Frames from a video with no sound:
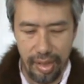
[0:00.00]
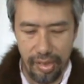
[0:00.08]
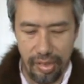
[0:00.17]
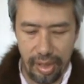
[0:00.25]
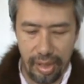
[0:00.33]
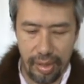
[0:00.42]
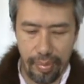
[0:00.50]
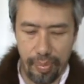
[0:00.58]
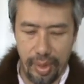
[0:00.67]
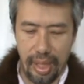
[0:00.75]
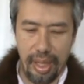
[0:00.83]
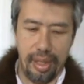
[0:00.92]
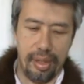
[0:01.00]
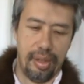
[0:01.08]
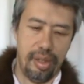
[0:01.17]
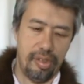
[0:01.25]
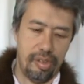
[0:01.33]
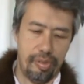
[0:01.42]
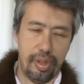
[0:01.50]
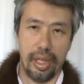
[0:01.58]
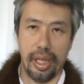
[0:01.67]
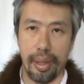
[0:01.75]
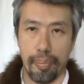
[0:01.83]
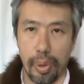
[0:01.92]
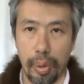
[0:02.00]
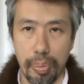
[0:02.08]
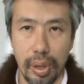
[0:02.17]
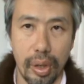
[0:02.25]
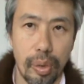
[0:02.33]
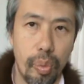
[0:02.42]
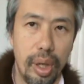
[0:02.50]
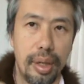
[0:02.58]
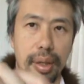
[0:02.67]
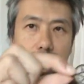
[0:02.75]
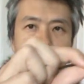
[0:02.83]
So here is a very popular one.